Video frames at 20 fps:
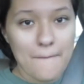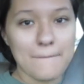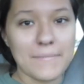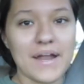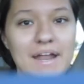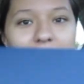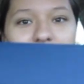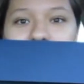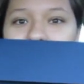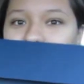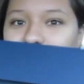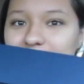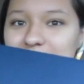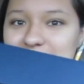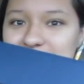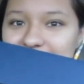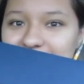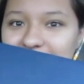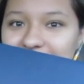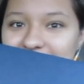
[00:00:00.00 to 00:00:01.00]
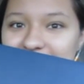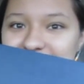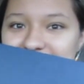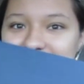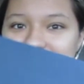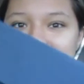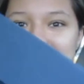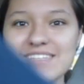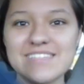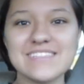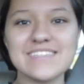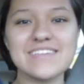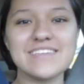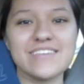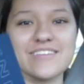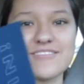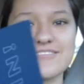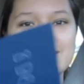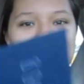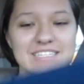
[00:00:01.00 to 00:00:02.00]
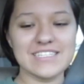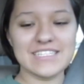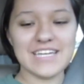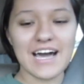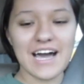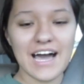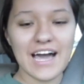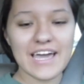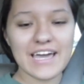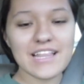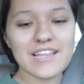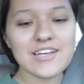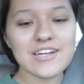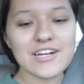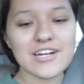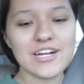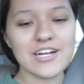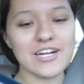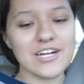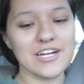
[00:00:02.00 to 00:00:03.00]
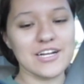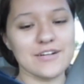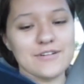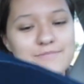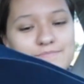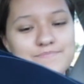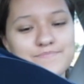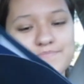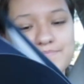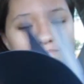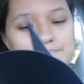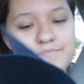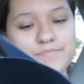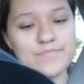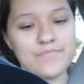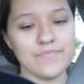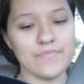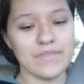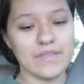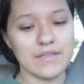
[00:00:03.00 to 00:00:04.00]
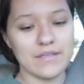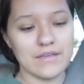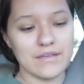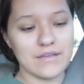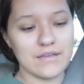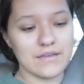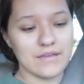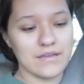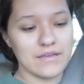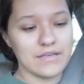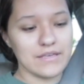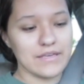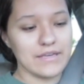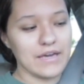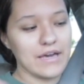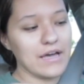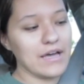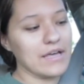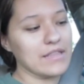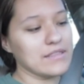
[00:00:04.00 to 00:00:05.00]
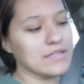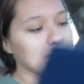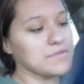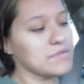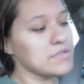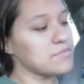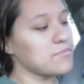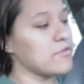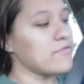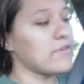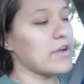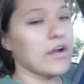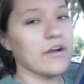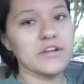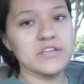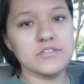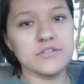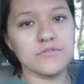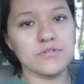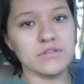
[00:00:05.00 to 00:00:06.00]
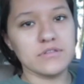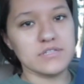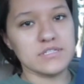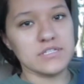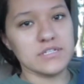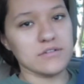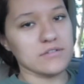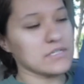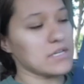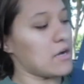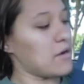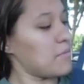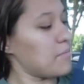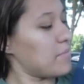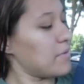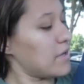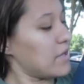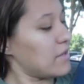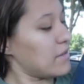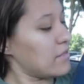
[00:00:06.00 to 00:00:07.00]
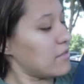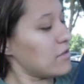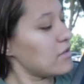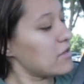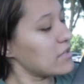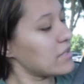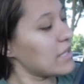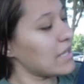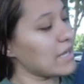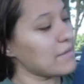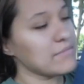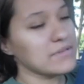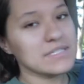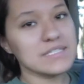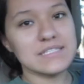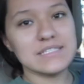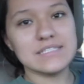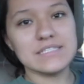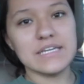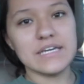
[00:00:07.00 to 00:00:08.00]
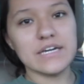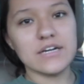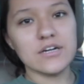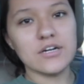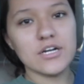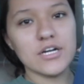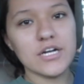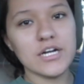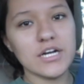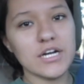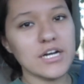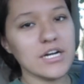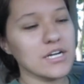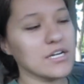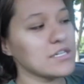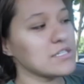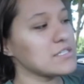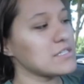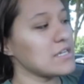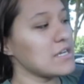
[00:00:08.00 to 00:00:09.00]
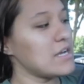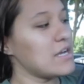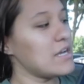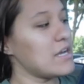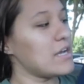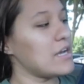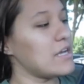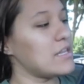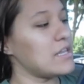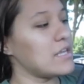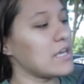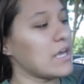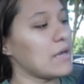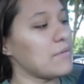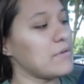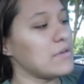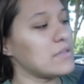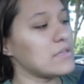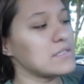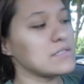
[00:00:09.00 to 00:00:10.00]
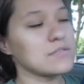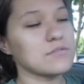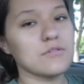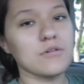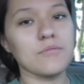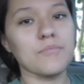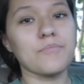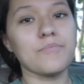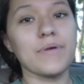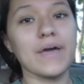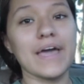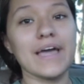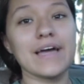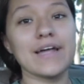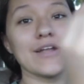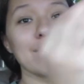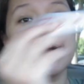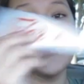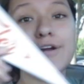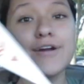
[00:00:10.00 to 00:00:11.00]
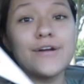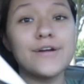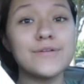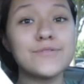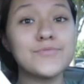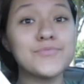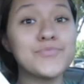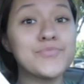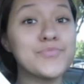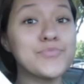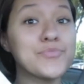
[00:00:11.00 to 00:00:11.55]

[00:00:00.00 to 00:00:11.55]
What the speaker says: But I also got accepted to UT Tyler. Yeah, and this one's more fun. I already took one of the stickers out. But look, they gave me stickers, and they gave me this little banner.